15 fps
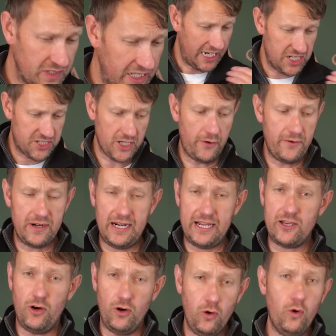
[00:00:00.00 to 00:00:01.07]

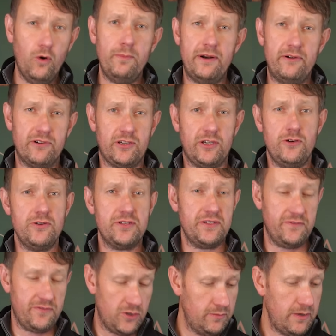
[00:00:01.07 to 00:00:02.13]
Historically, all Mirokus that
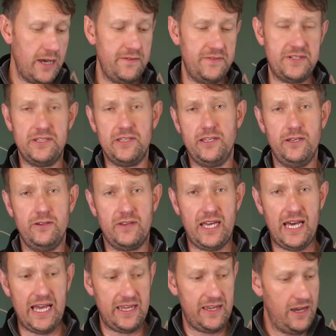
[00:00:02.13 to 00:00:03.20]
have come over to the
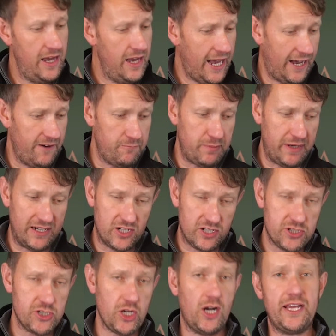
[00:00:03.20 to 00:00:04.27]
UK have been
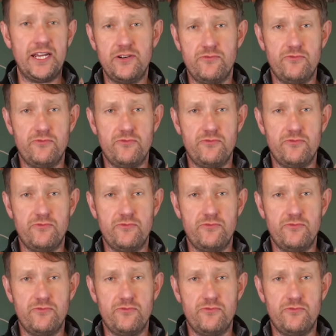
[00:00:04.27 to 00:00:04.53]
solid